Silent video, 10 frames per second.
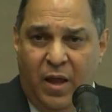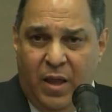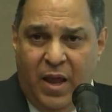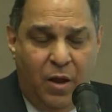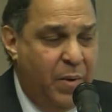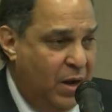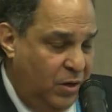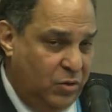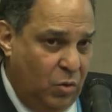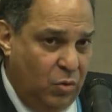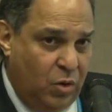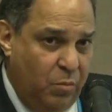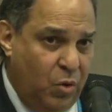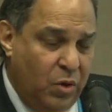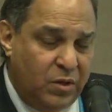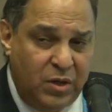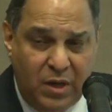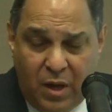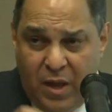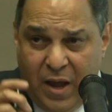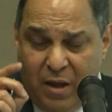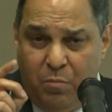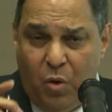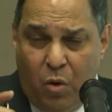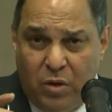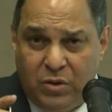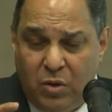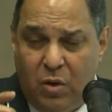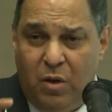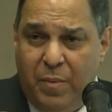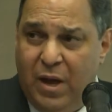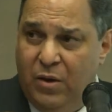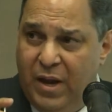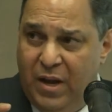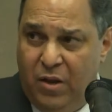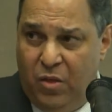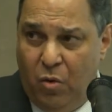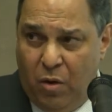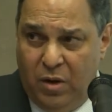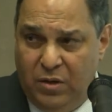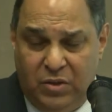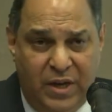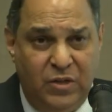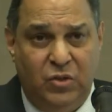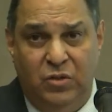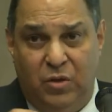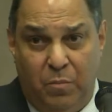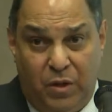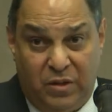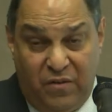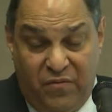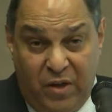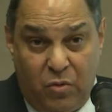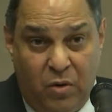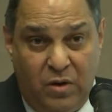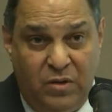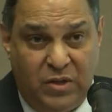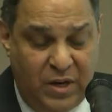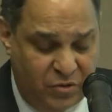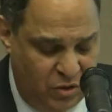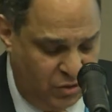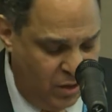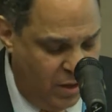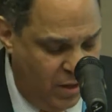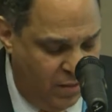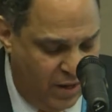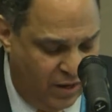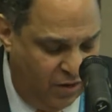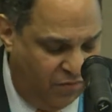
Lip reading: about his own community, and also about any of the organizations, the multi-faith organizations that he